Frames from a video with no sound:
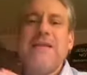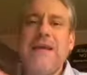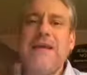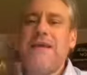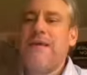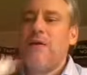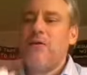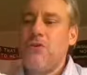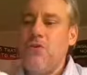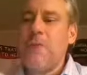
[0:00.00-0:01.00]
Did
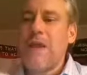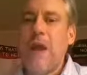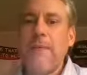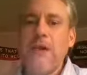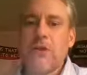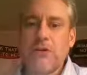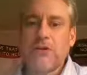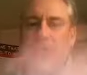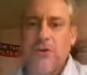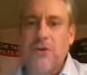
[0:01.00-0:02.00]
you becoming a
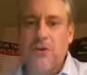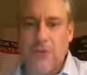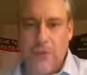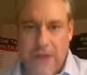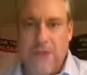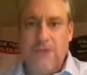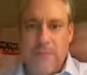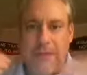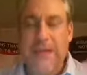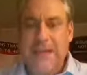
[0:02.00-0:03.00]
Christian create
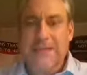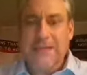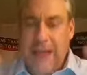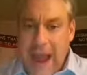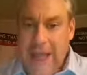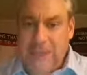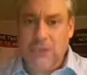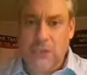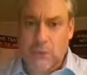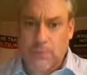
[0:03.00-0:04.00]
tribute? Yes, it has
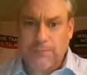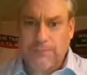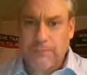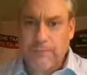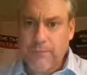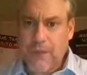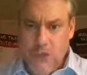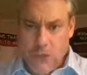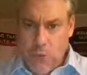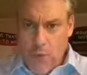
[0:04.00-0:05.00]
to.
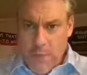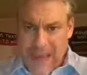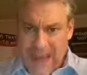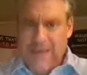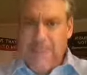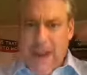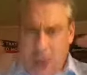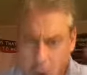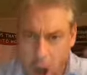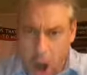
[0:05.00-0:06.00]
You will be hated by
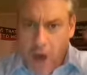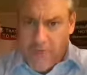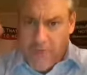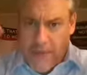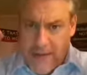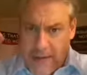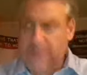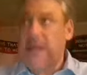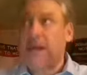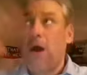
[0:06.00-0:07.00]
all for my name's
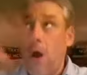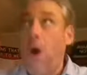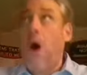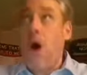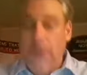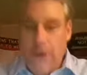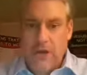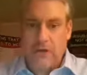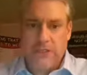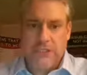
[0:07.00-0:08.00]
sake. All the
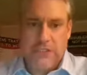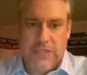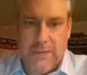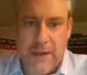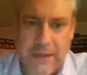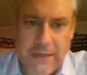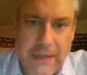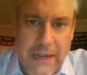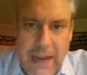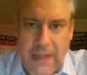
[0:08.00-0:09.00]
non-Christians, amen?
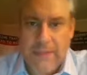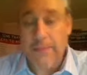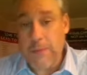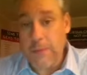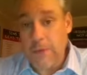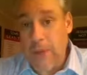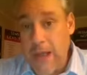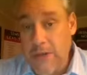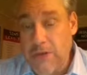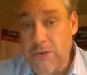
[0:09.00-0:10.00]
And the people that will
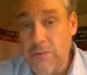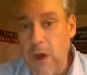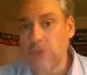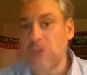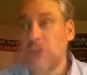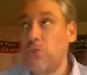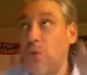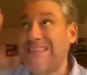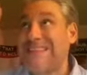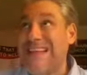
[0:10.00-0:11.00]
hate you the most are the
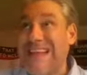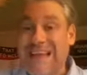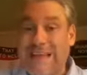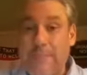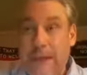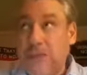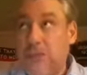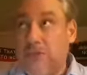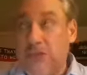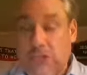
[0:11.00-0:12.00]
ones sitting in the main
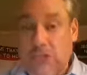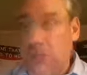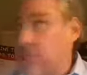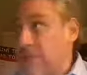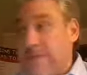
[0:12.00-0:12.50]
street churches,